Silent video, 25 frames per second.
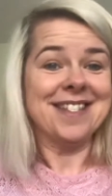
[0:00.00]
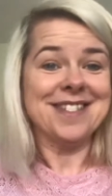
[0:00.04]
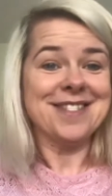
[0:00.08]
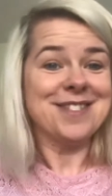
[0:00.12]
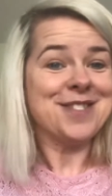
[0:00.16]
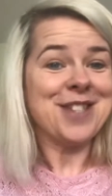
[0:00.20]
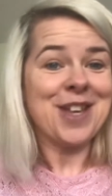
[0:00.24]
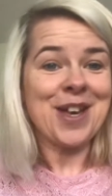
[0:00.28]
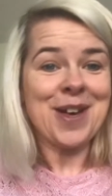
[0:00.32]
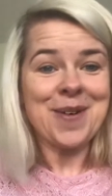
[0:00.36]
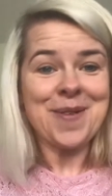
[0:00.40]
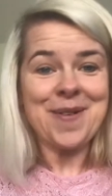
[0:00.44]

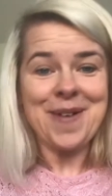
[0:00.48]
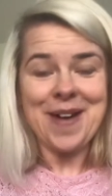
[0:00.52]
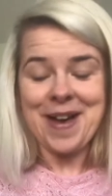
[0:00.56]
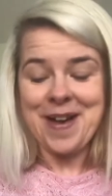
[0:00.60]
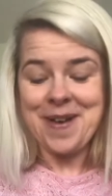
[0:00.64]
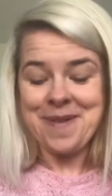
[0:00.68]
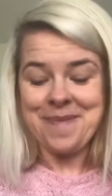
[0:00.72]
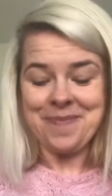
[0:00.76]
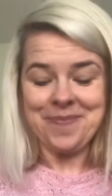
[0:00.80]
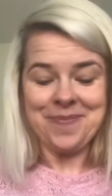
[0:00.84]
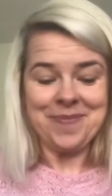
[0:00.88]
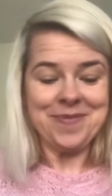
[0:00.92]
So
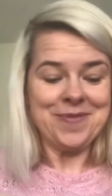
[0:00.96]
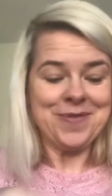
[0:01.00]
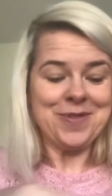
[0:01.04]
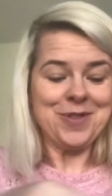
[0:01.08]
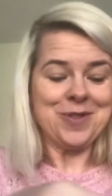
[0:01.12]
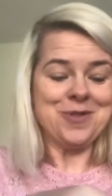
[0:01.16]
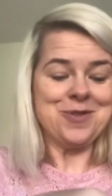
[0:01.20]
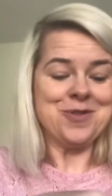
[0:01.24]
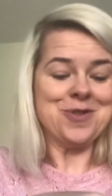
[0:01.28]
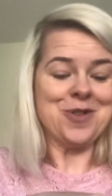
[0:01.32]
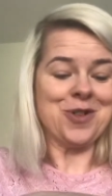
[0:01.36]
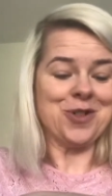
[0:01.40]

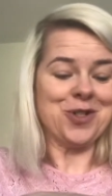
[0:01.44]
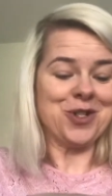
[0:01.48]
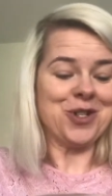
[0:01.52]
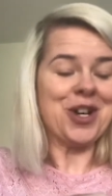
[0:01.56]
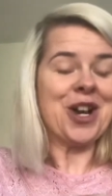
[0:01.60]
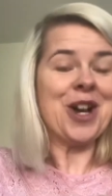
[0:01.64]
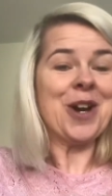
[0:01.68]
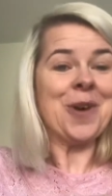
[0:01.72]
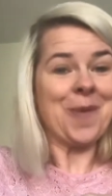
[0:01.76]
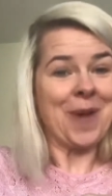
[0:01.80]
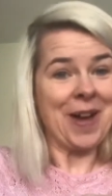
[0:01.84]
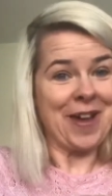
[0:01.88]
do not
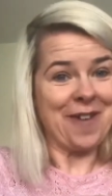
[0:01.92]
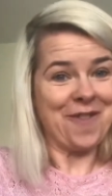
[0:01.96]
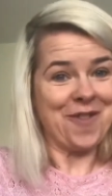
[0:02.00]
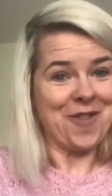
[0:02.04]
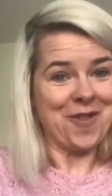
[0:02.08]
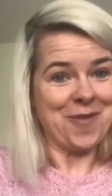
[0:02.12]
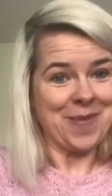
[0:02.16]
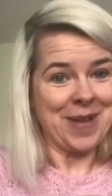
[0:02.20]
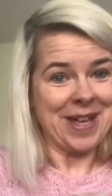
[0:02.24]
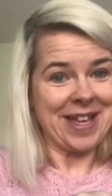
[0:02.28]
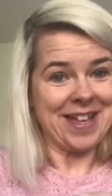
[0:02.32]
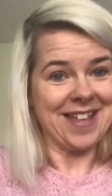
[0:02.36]
shy away
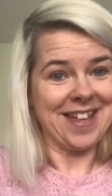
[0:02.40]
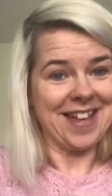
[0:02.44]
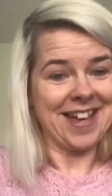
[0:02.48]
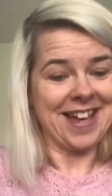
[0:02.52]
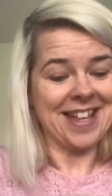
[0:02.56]
from it.